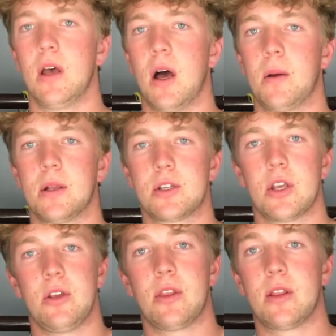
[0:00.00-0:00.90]
I'm going to show
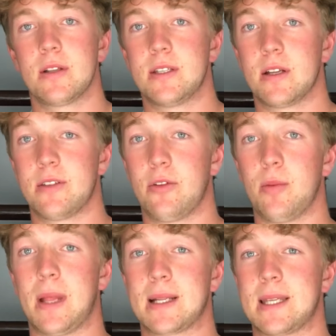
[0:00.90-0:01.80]
you the 1994
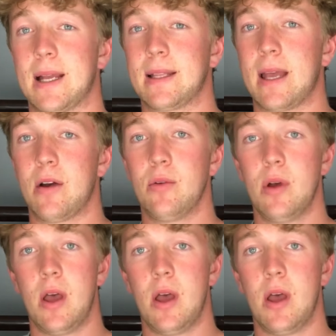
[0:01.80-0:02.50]
black tag now.